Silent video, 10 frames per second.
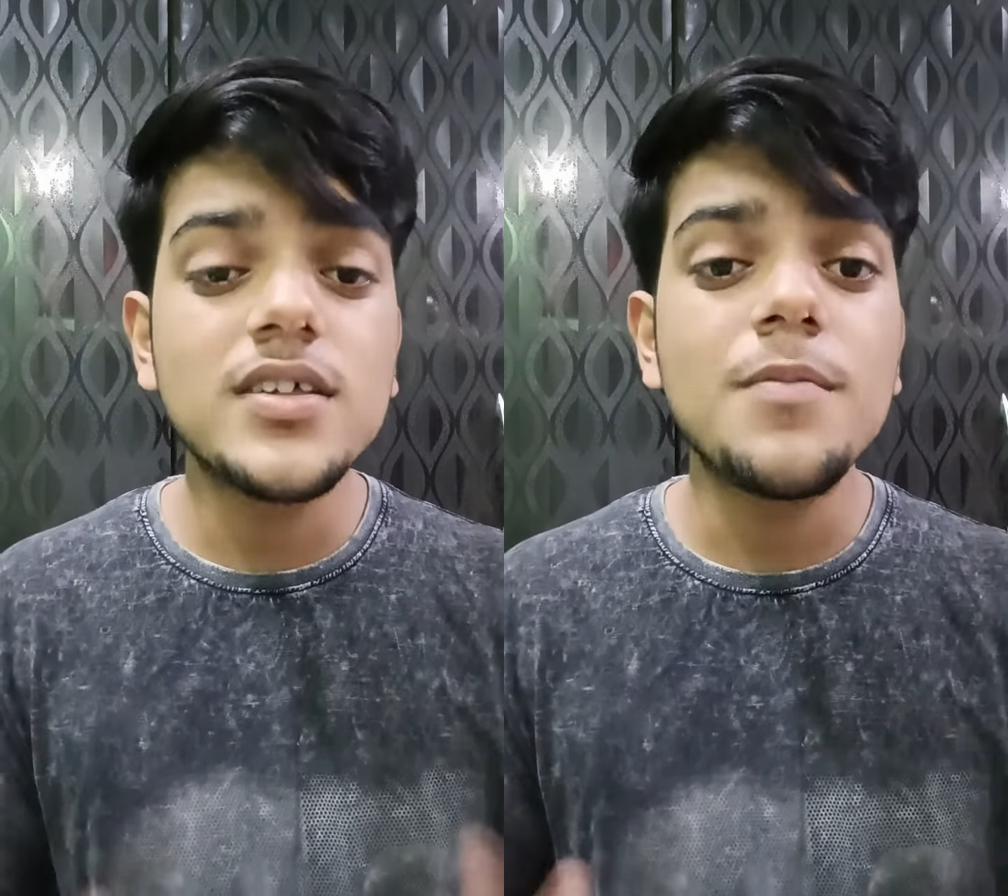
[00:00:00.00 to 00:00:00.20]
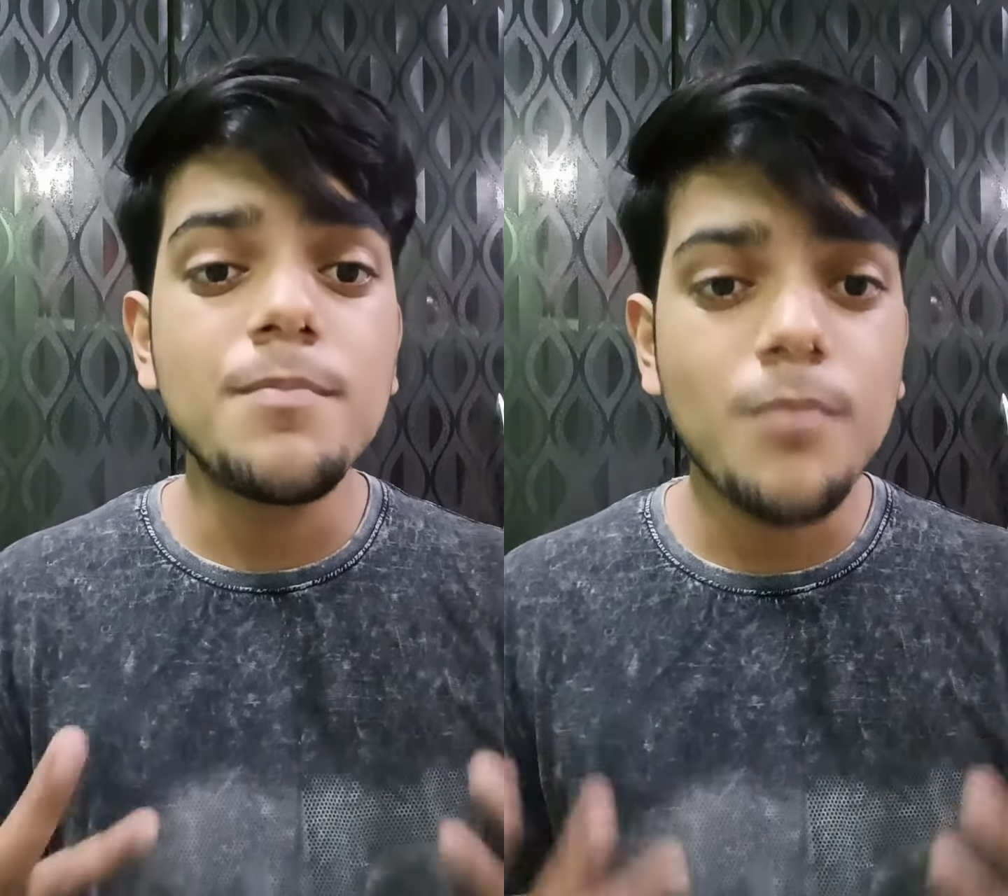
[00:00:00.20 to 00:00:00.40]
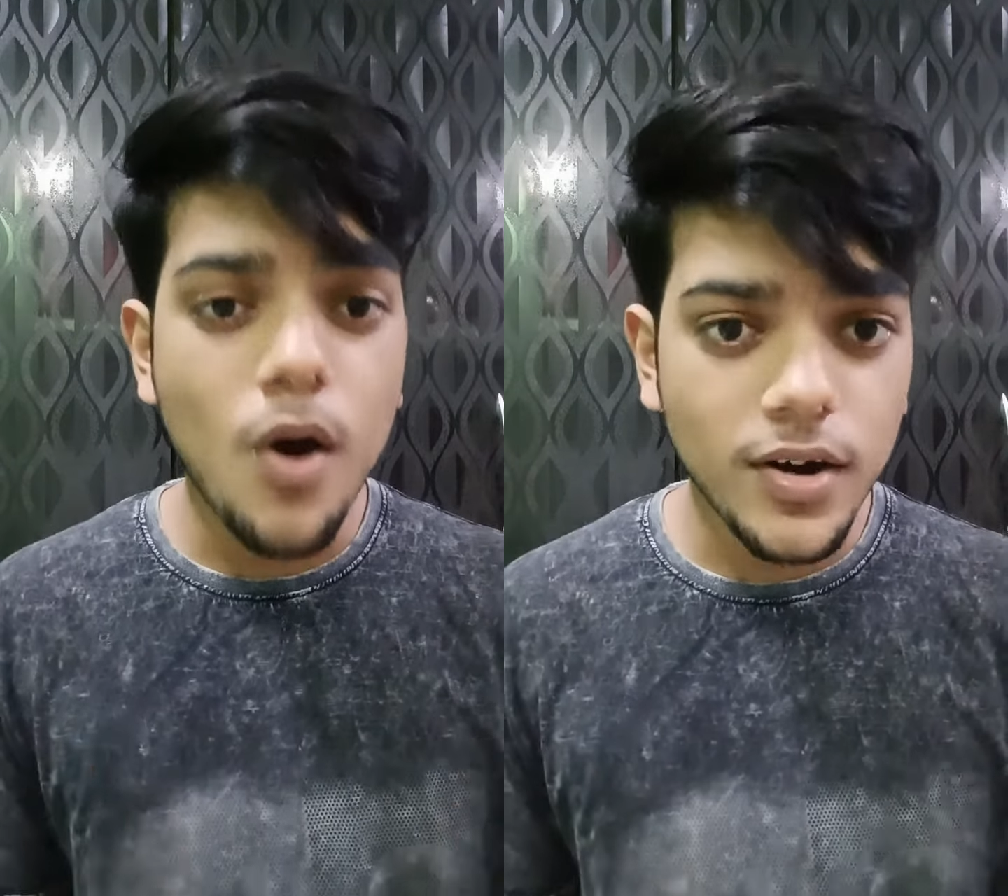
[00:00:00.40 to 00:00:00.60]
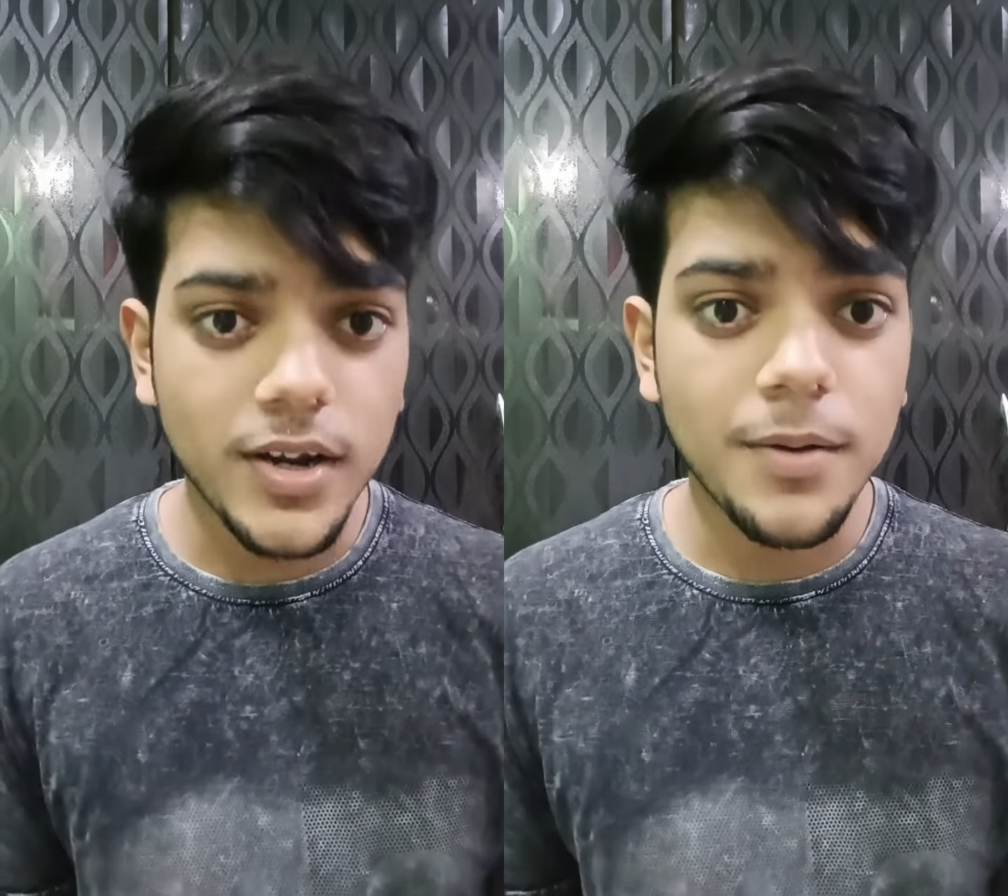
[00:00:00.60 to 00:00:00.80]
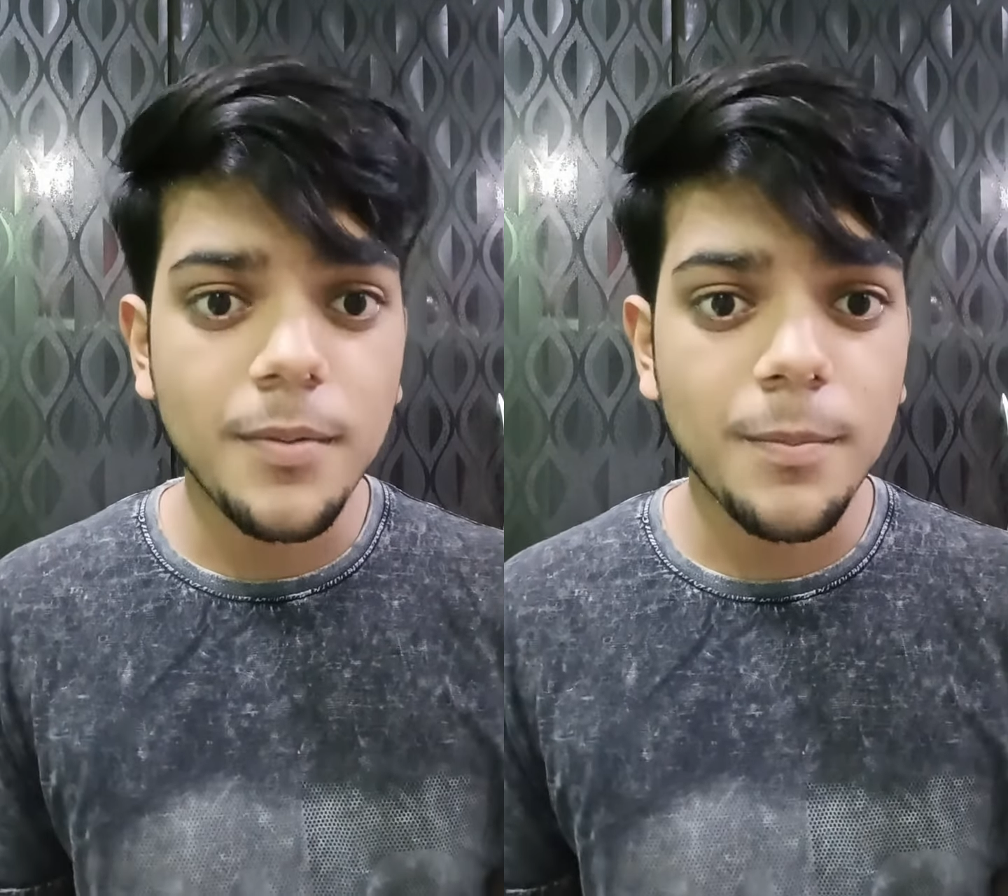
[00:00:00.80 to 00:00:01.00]
important
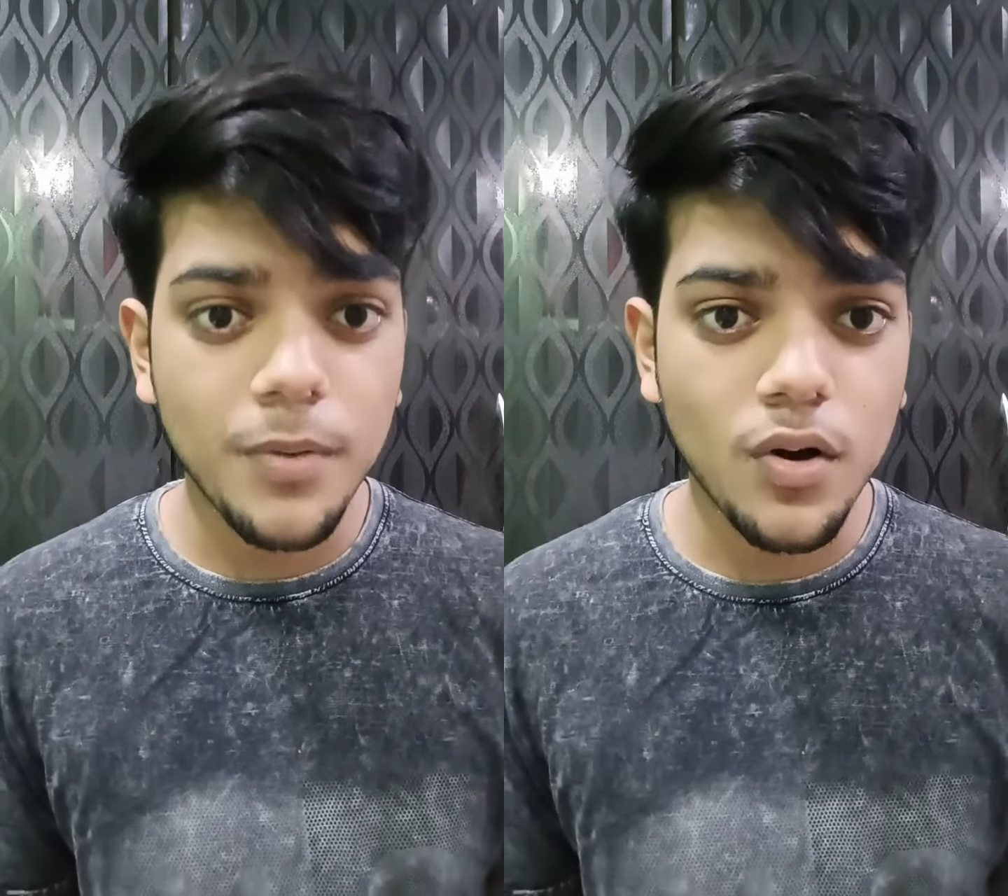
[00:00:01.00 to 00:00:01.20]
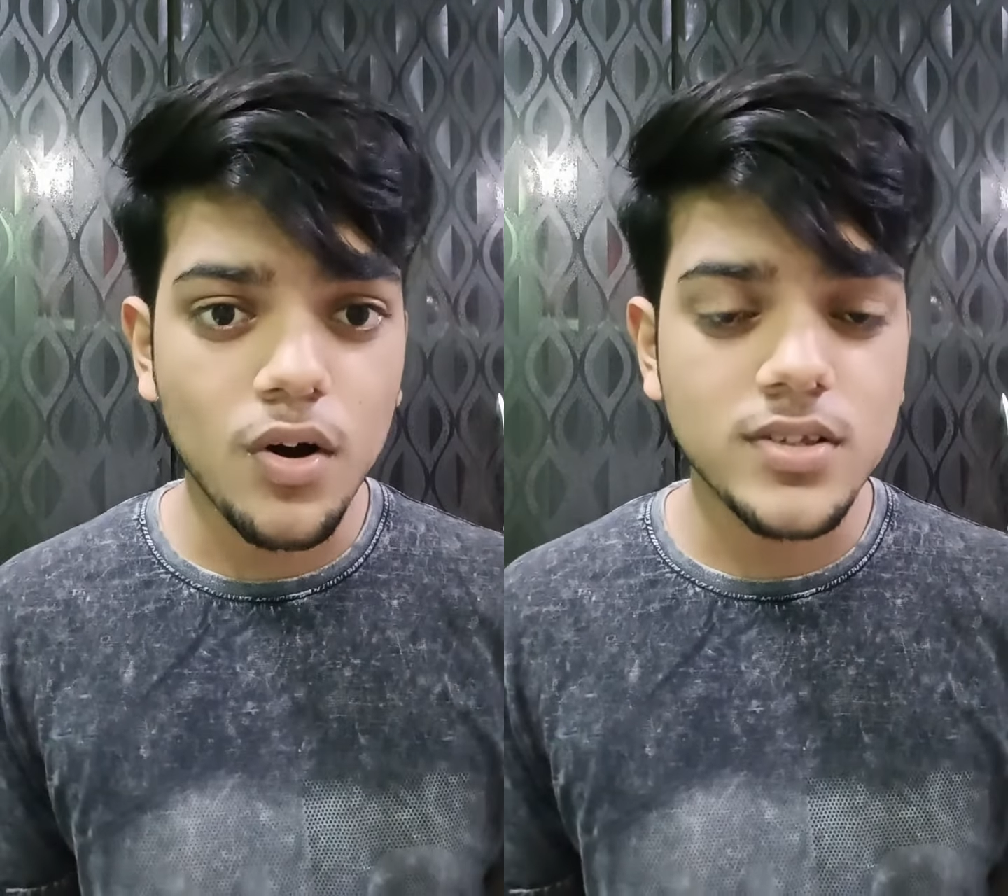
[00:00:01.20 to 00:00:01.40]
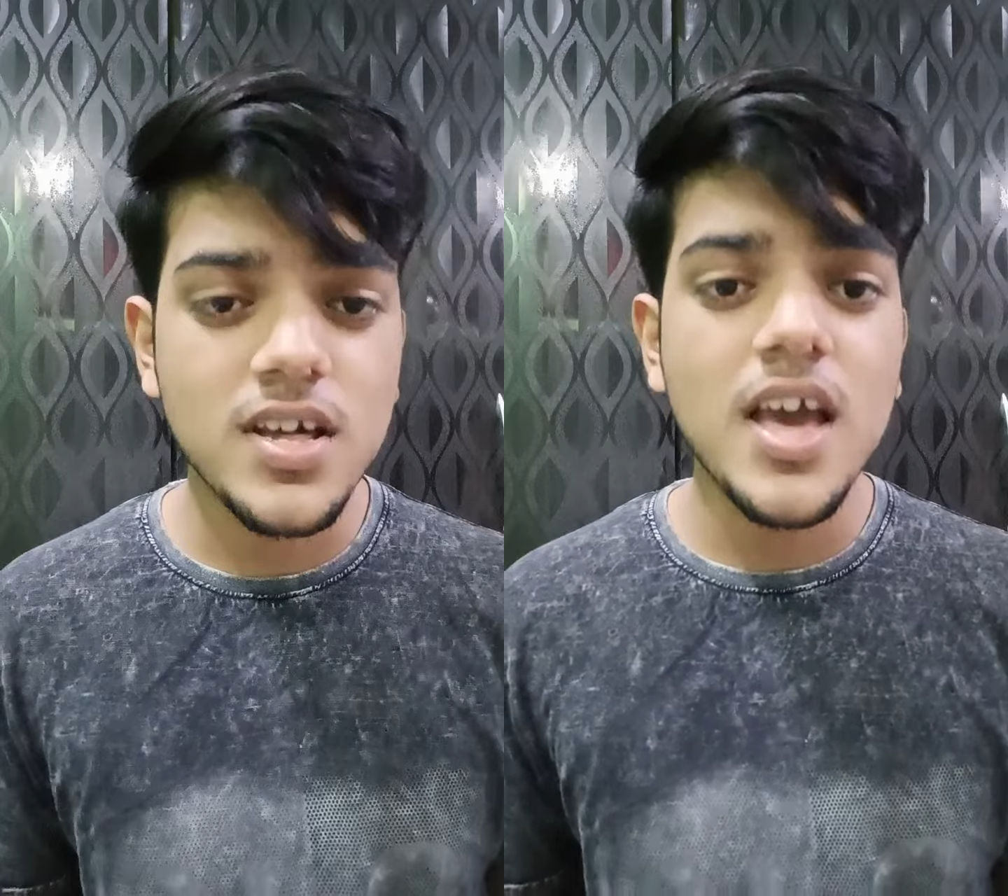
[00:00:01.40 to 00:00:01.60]
because